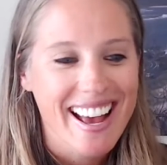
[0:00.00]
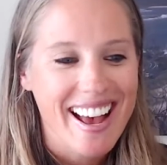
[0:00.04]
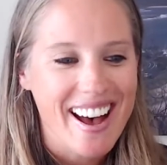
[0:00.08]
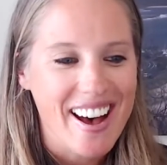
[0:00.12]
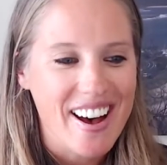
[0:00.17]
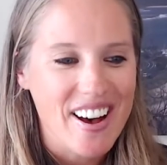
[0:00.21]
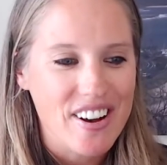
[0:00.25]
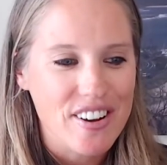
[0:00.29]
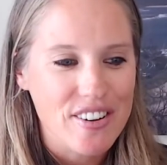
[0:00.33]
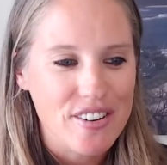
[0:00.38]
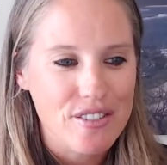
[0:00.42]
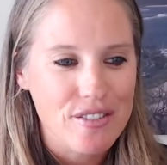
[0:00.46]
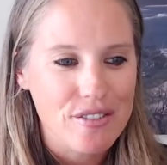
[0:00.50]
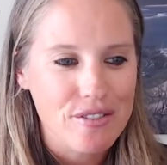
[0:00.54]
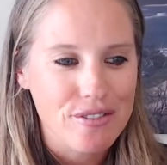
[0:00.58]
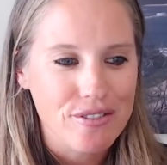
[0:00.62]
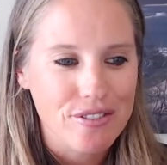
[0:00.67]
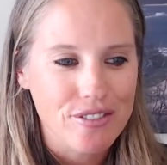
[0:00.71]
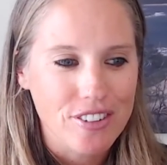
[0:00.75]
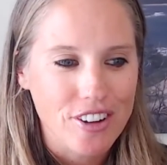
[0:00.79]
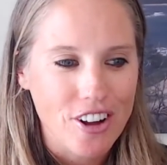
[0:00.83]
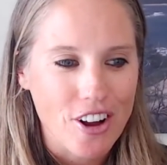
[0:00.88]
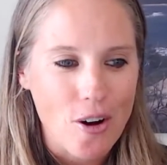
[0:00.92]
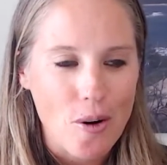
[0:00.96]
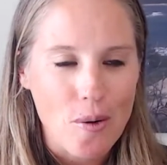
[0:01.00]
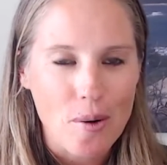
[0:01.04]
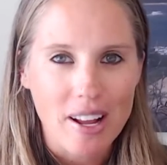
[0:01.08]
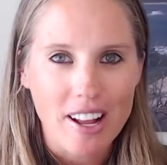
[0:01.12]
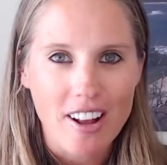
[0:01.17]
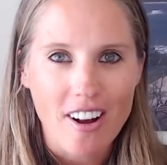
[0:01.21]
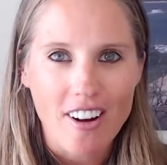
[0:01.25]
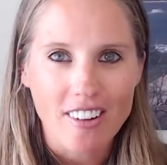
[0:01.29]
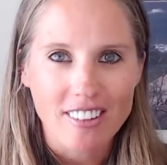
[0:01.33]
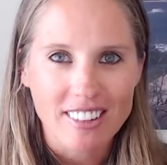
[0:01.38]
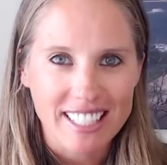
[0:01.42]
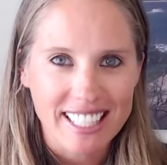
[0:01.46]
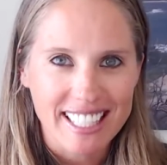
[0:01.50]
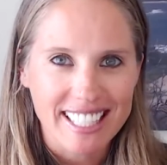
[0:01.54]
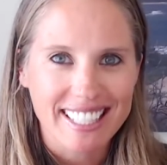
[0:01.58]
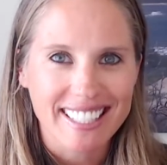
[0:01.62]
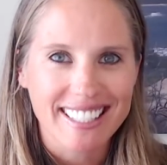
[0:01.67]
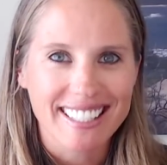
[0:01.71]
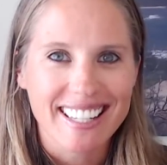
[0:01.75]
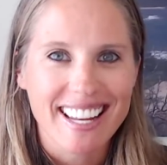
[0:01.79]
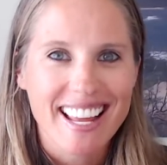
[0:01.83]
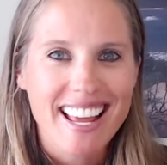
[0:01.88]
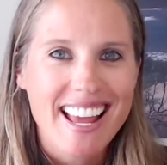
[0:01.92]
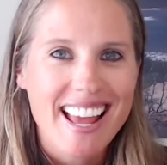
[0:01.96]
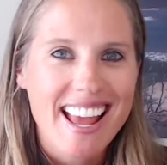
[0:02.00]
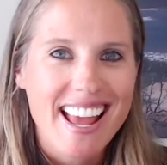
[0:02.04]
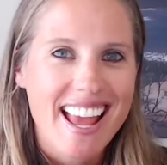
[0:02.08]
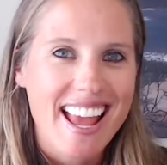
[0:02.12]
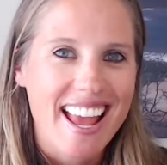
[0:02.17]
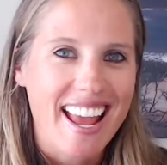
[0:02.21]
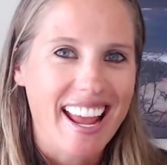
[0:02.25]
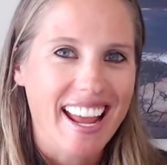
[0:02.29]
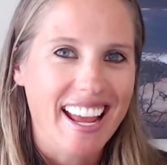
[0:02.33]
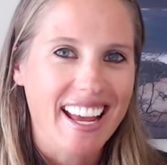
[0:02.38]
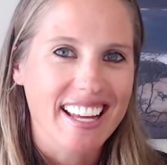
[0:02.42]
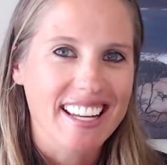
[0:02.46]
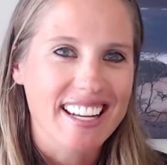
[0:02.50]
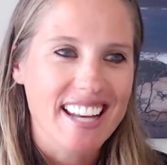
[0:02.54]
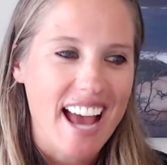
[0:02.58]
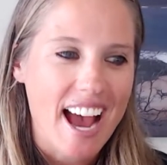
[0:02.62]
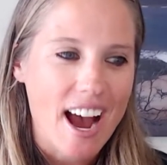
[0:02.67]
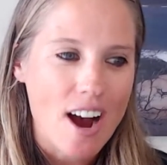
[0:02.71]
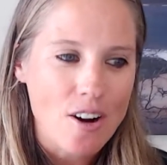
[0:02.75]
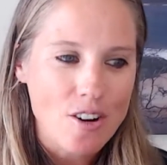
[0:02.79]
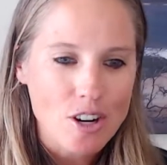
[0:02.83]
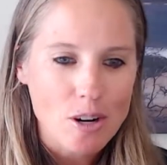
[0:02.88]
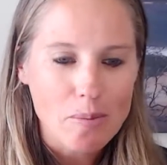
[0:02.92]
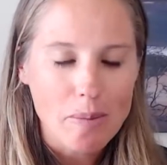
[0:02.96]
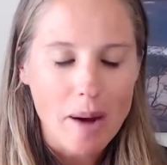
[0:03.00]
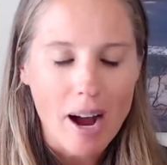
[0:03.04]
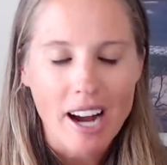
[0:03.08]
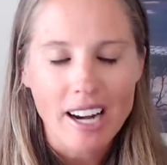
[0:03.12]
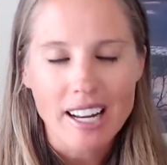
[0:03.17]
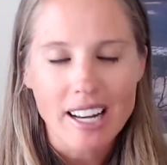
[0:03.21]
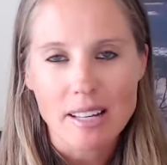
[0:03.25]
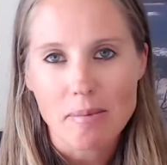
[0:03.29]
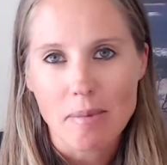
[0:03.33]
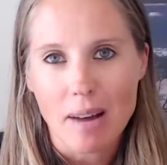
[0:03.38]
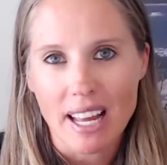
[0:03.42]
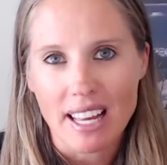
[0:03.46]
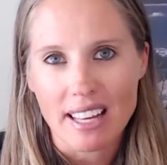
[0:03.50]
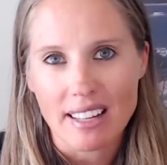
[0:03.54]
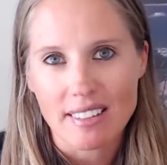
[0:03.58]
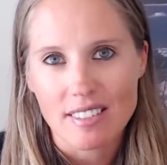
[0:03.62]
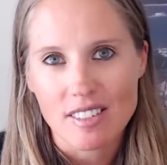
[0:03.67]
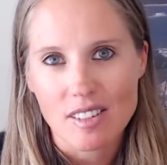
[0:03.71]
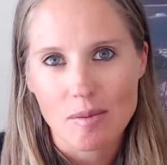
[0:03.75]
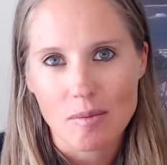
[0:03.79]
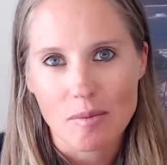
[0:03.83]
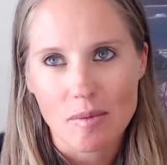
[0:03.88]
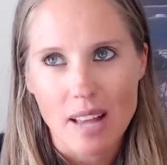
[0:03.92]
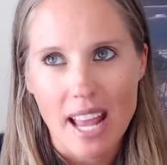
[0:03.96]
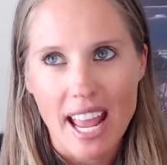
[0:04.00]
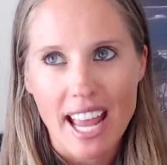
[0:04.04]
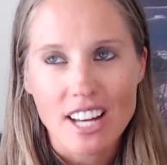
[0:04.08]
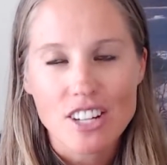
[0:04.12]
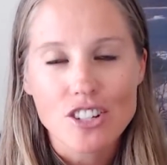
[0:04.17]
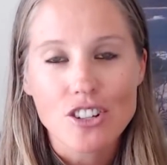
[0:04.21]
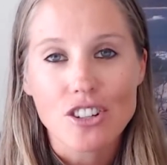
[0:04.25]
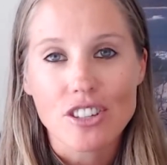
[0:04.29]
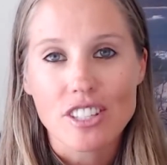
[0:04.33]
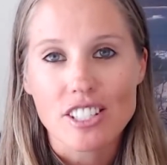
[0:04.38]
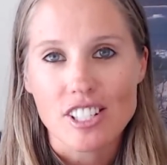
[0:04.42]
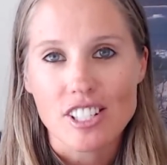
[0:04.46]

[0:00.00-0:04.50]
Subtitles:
of going all in, and how your body might handle the